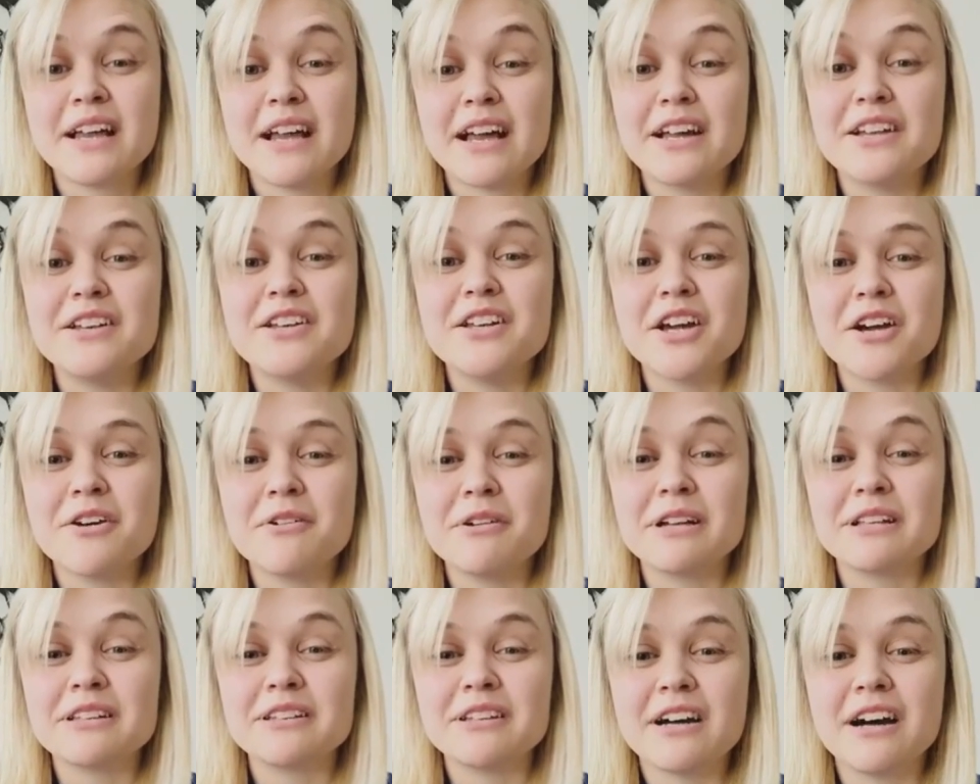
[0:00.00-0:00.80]
and
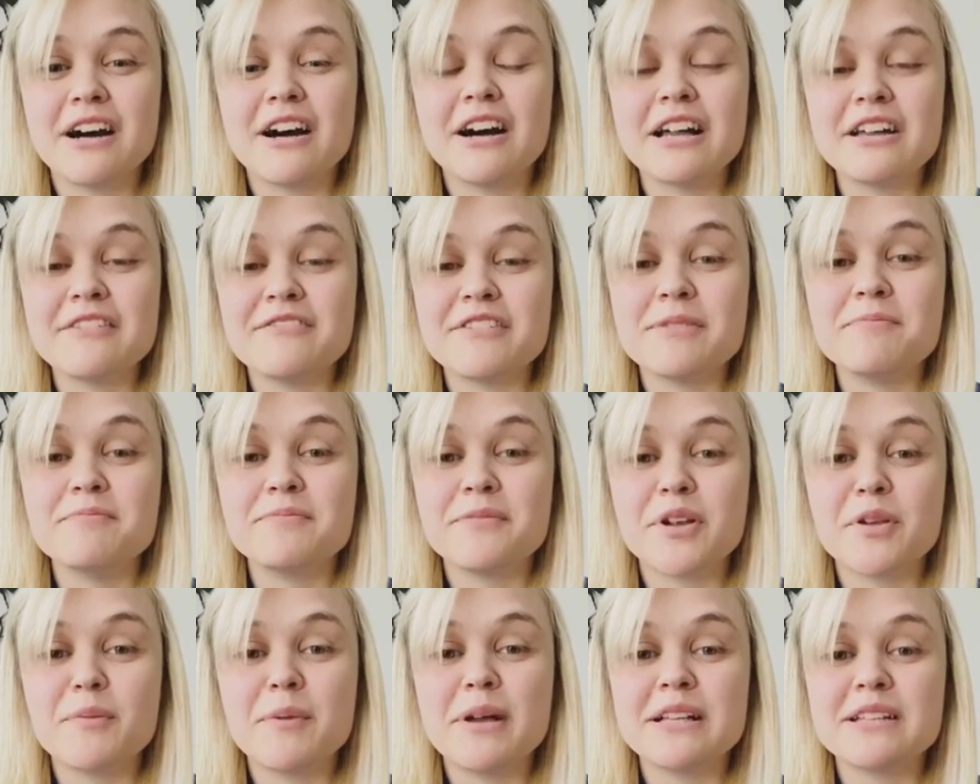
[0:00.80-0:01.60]
knowing that I've
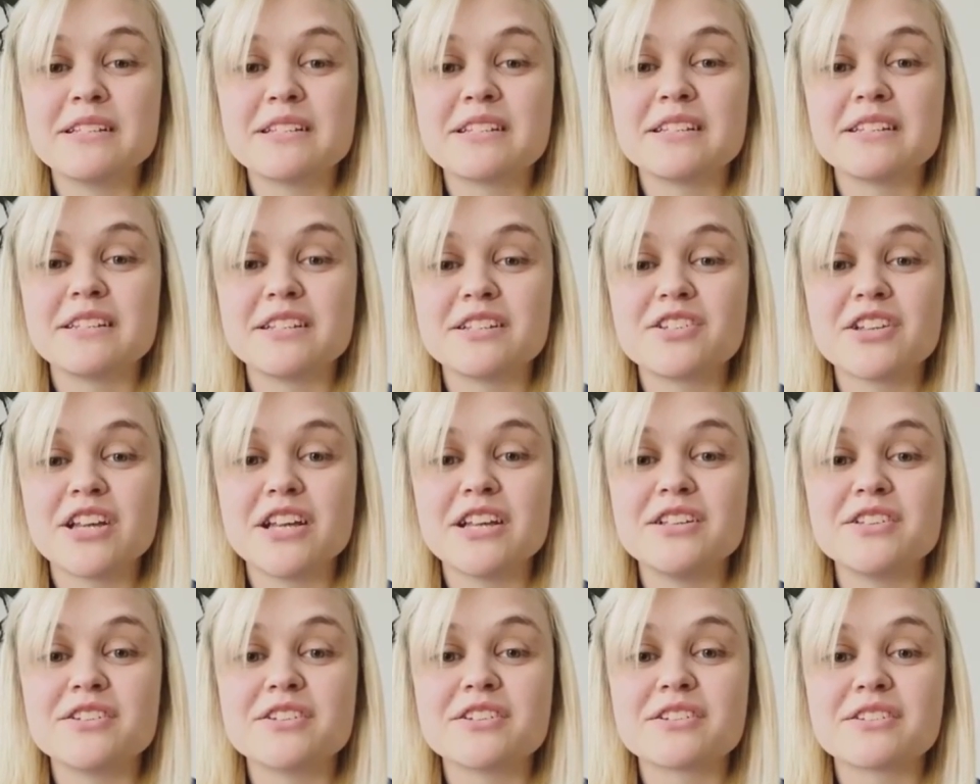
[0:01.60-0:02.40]
implemented the
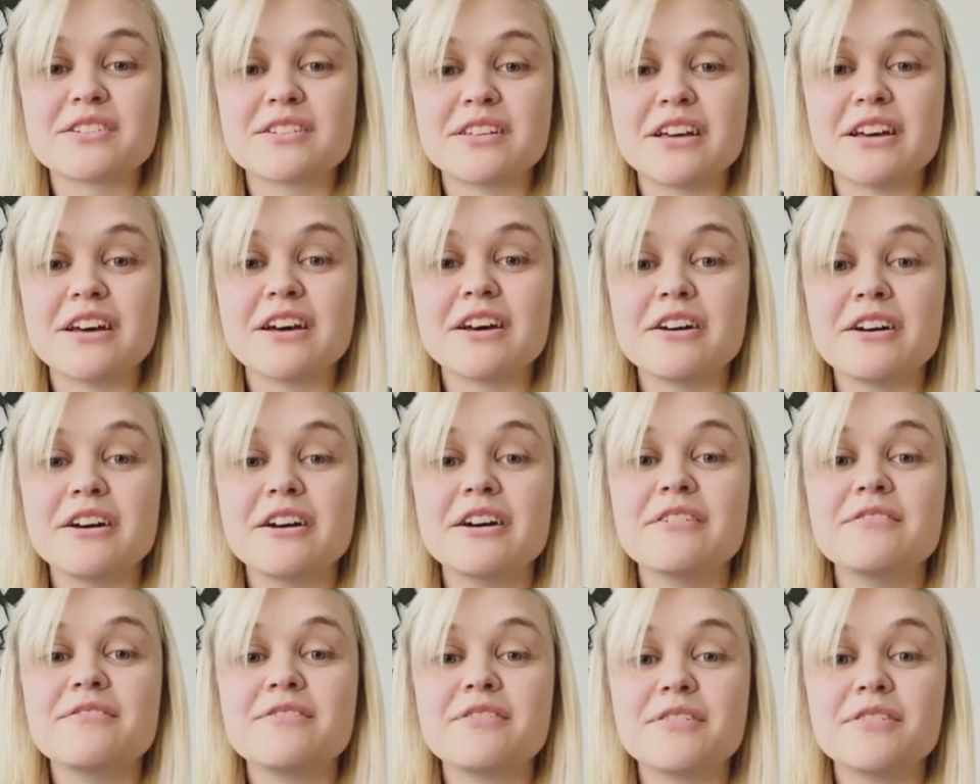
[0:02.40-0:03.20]
changes
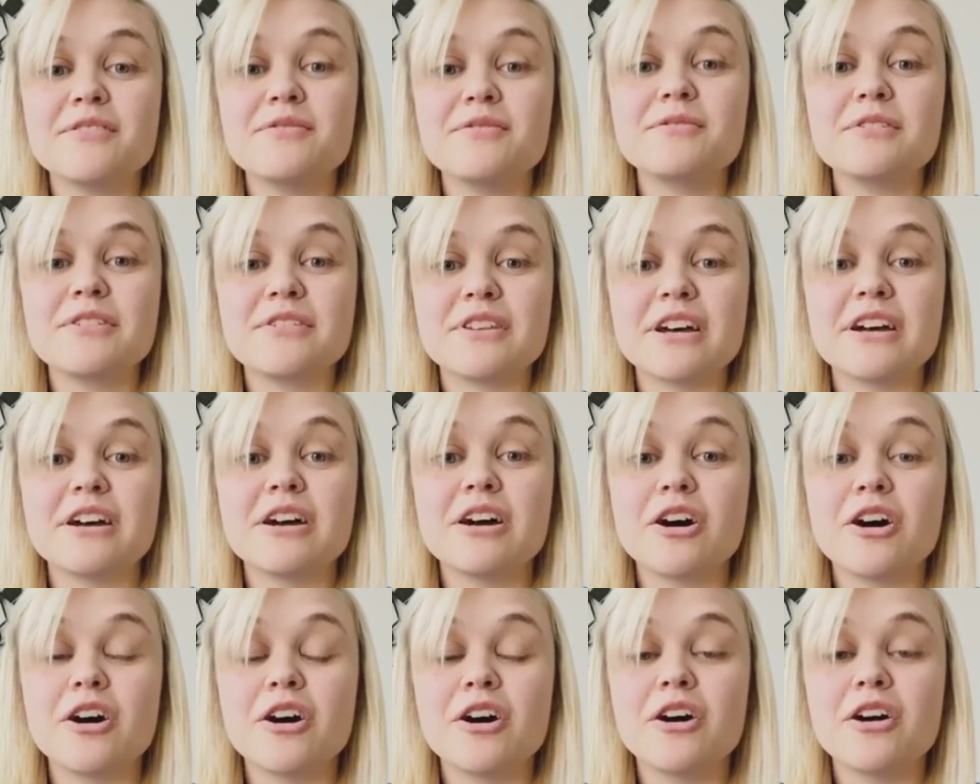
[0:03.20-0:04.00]
that
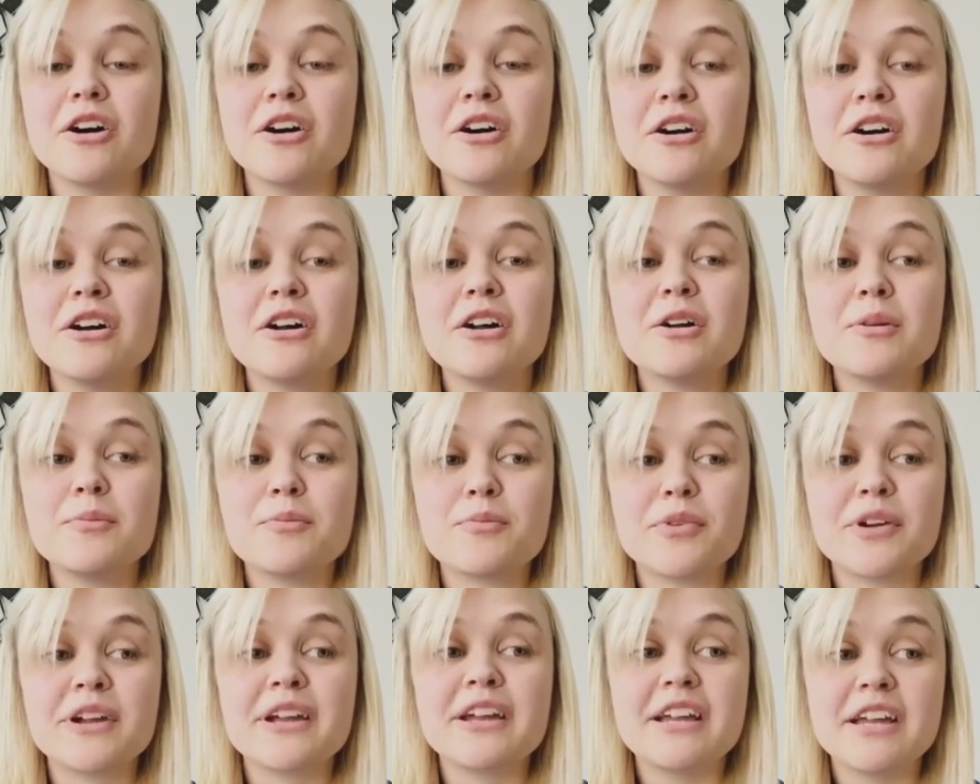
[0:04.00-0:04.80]
are
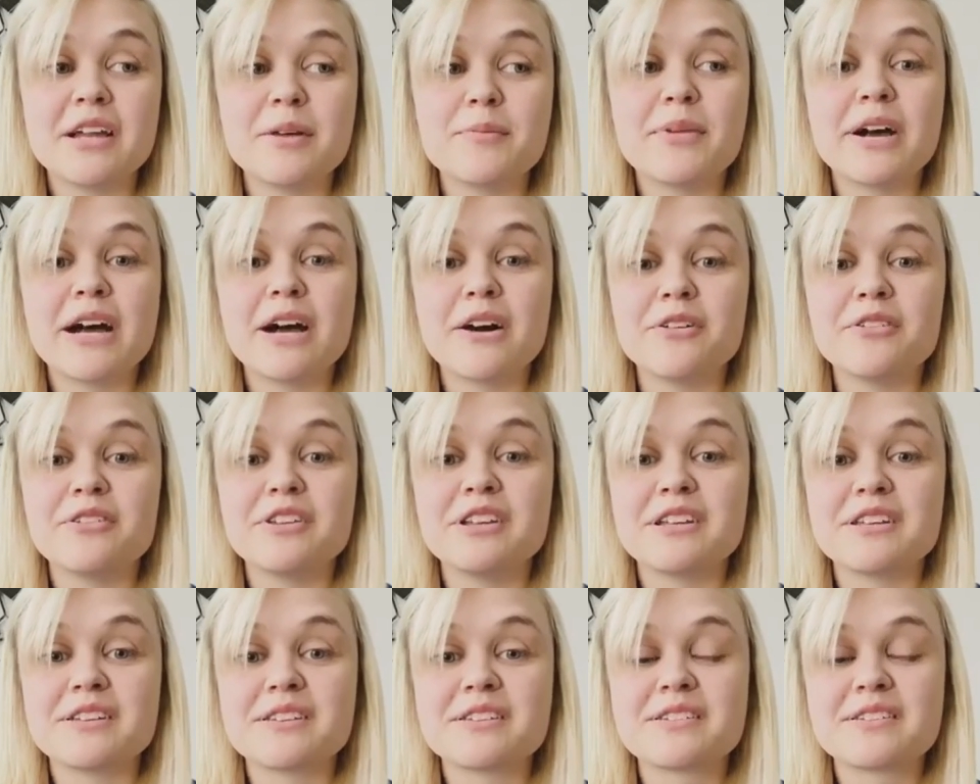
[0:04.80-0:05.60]
bringing about
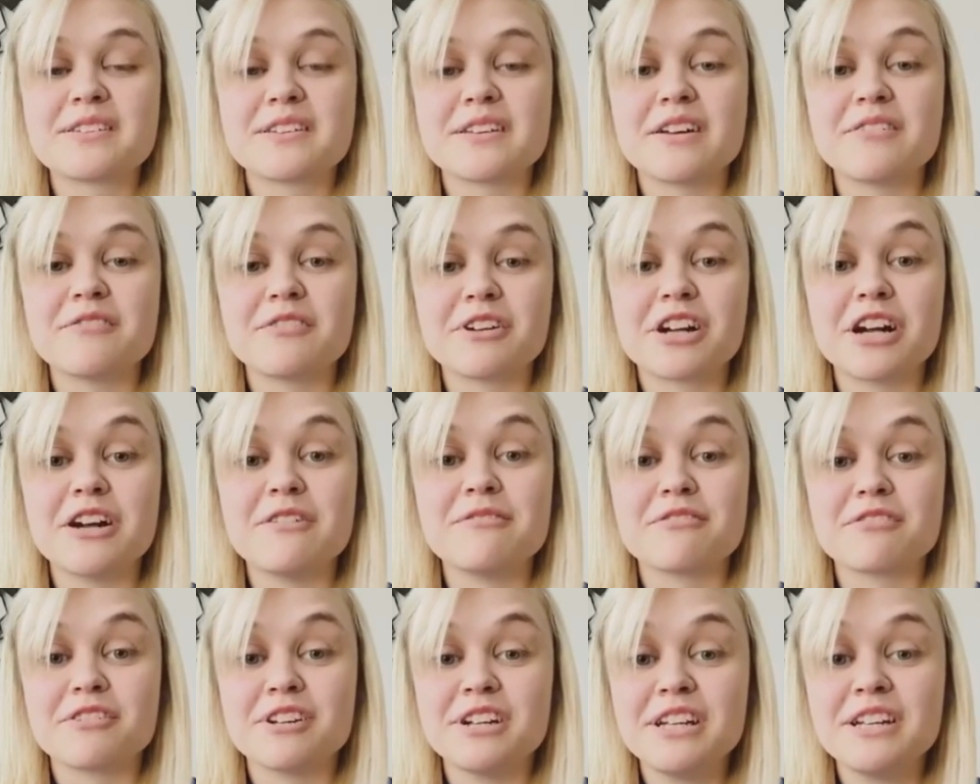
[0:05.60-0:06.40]
this
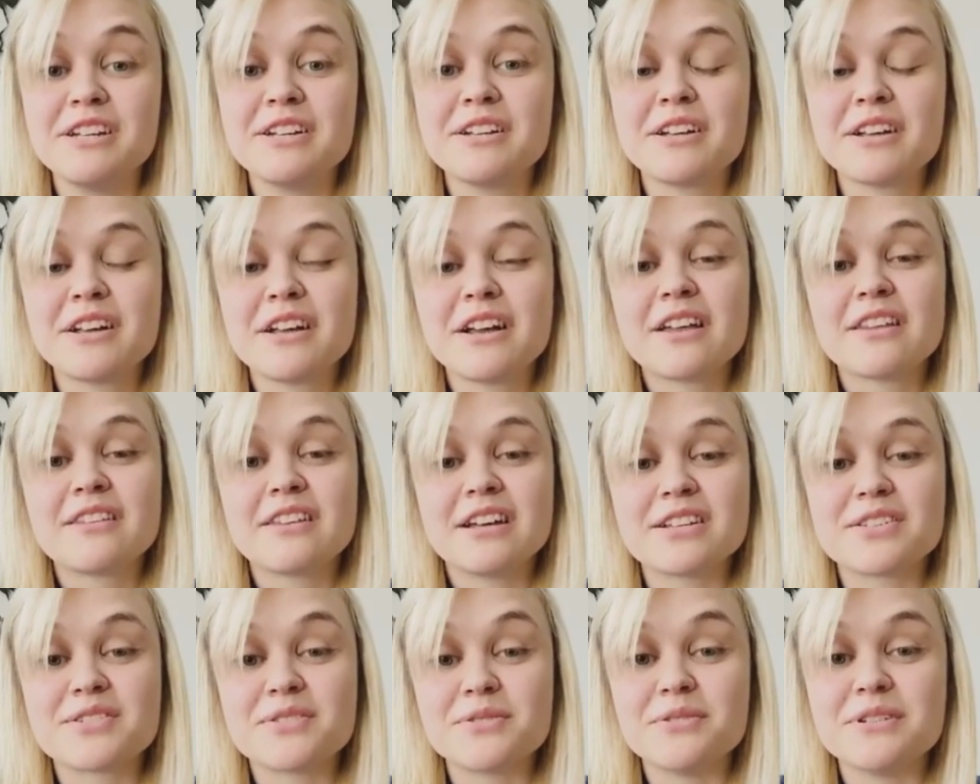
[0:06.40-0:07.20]
recovery.
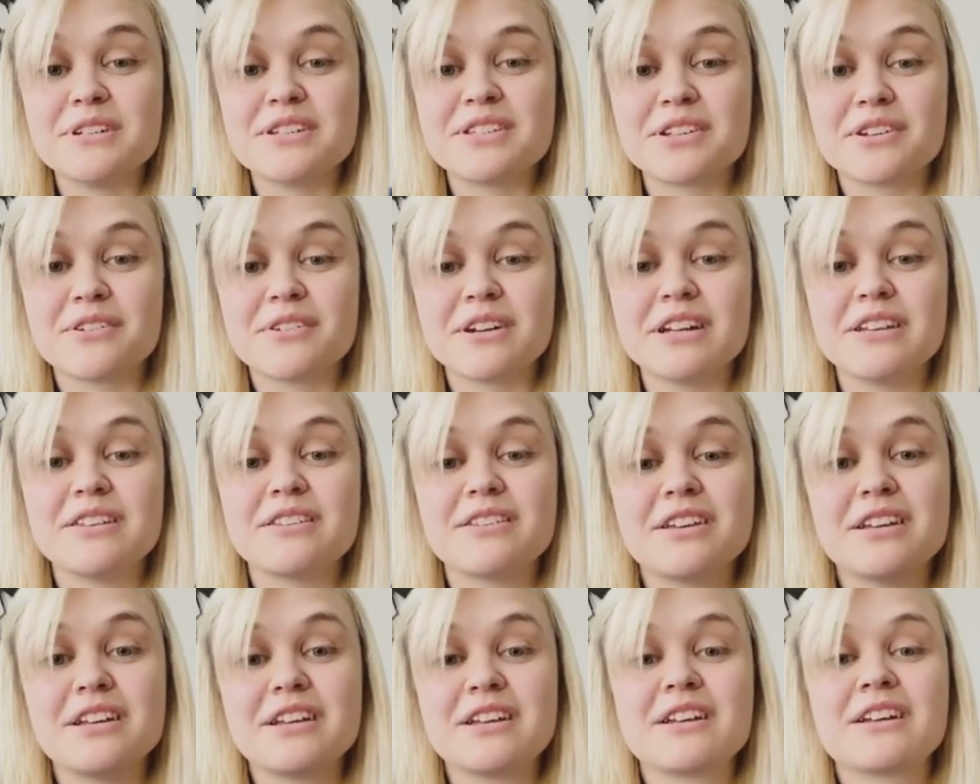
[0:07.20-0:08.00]
That's always a great
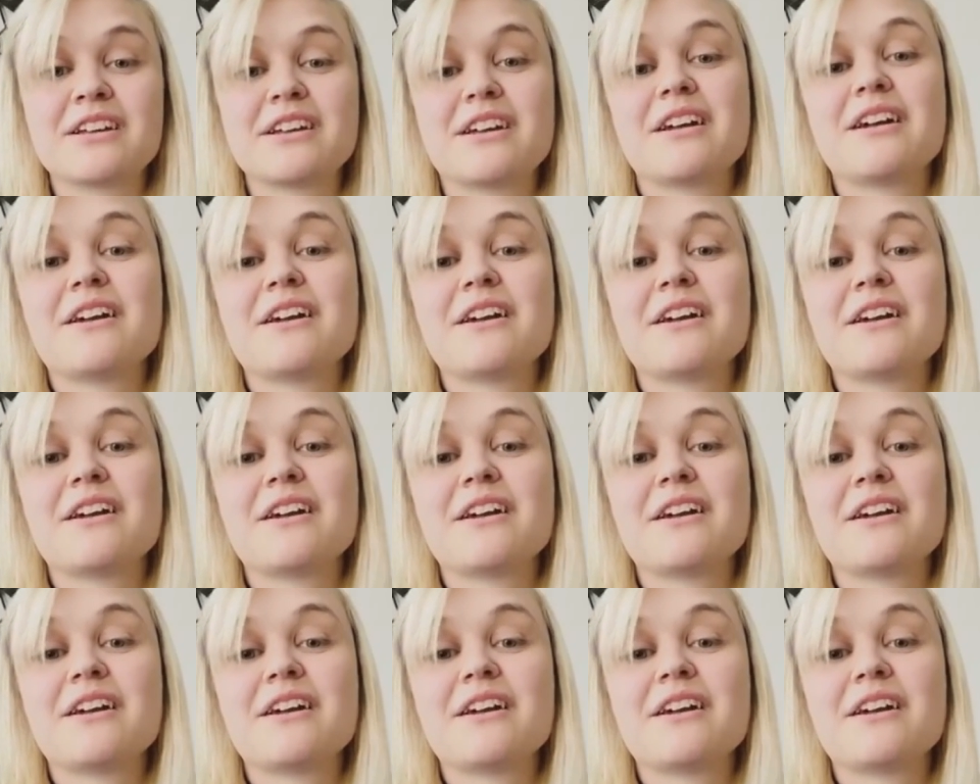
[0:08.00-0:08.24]
thing.